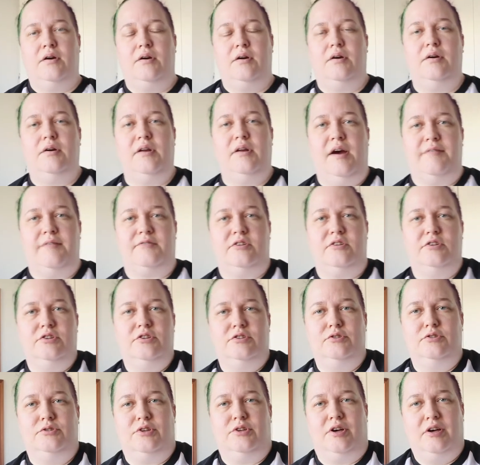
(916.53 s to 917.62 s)
Good
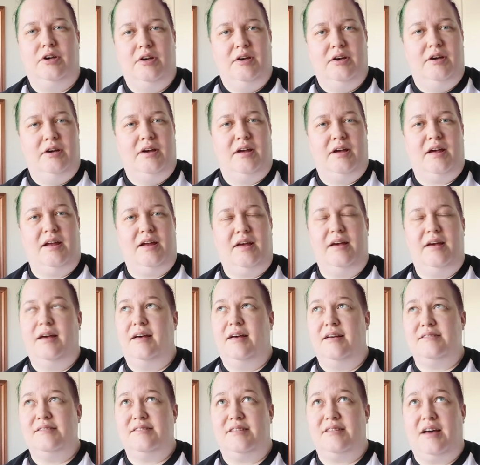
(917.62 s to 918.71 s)
afternoon. It
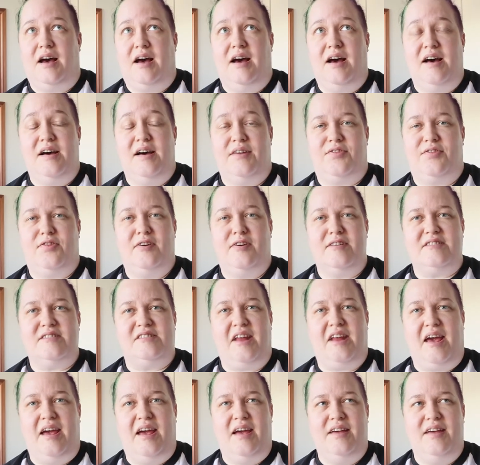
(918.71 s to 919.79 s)
is
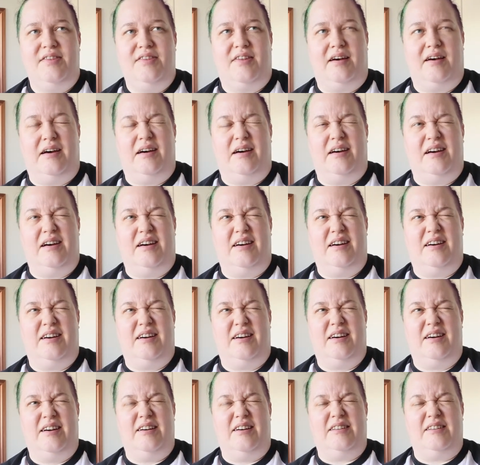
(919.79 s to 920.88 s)
Thursday
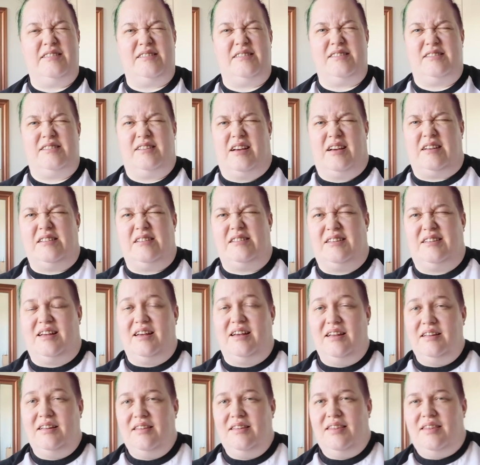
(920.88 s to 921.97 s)
the
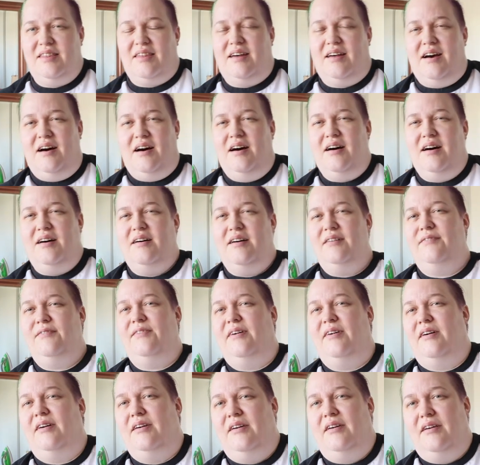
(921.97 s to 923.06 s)
16th of
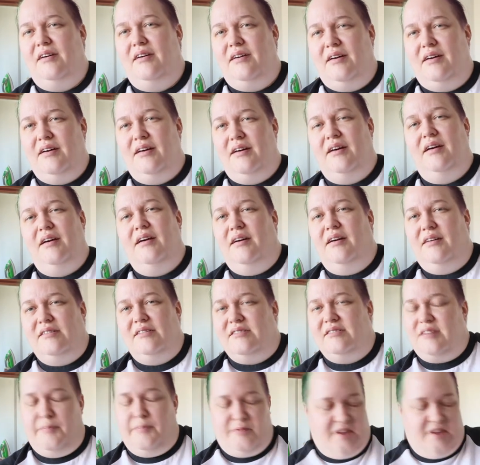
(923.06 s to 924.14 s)

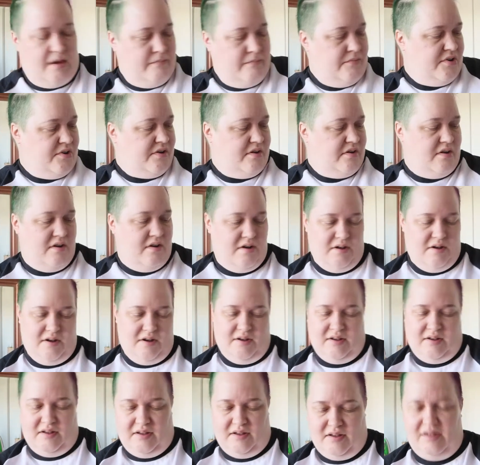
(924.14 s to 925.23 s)
September.
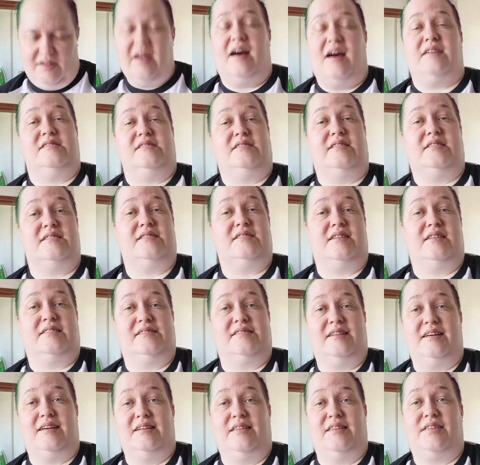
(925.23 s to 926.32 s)
Yes, the
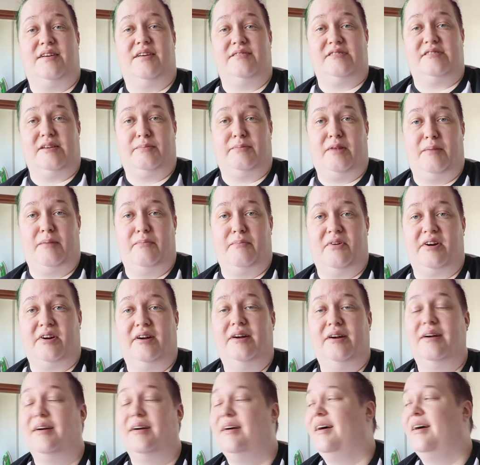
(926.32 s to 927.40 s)
16th of September.
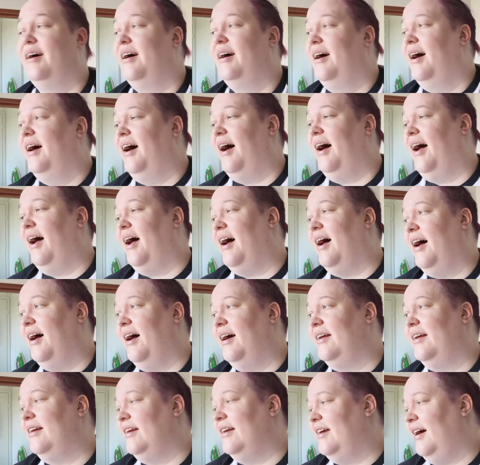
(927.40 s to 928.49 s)

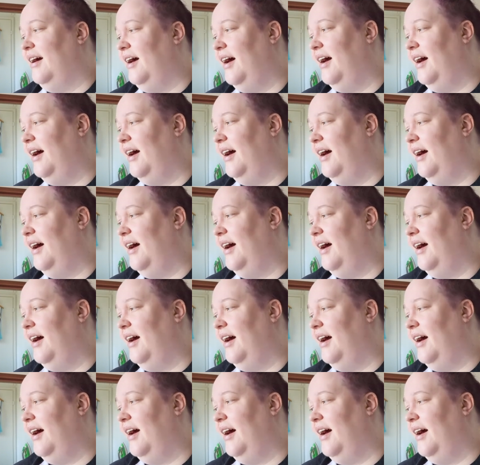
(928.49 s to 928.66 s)
And,